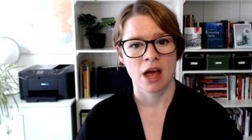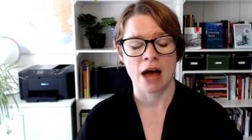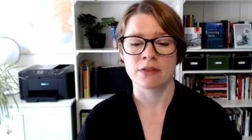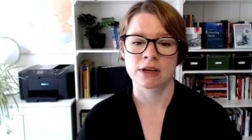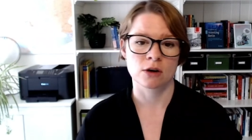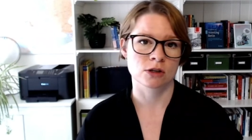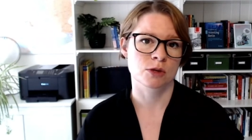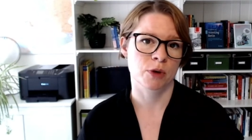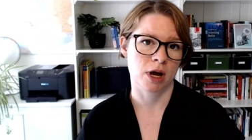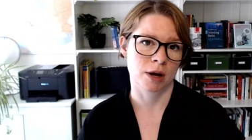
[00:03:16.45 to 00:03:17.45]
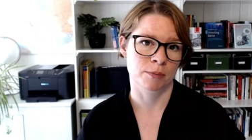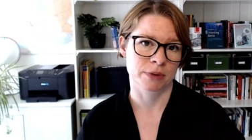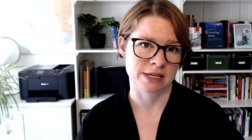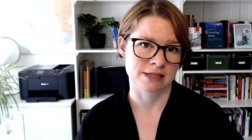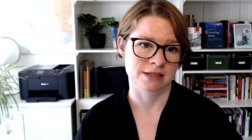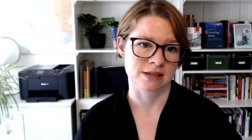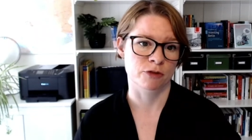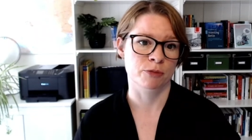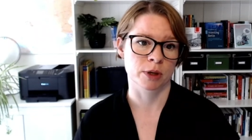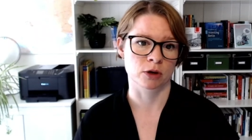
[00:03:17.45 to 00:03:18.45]
And they can also become places
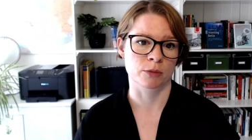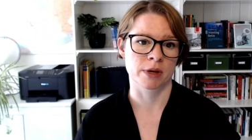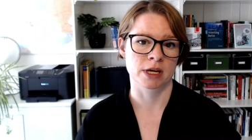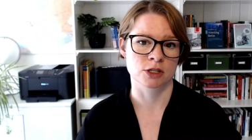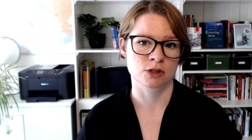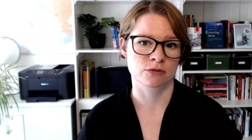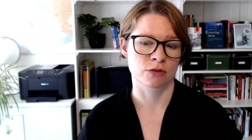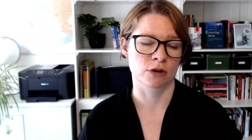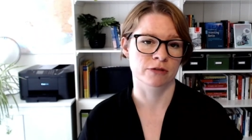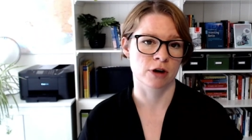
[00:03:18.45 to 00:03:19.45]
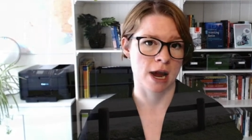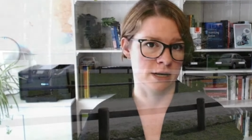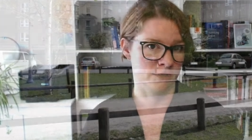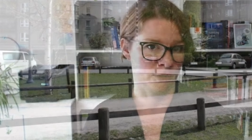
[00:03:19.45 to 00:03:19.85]
of pilgrimage for a variety of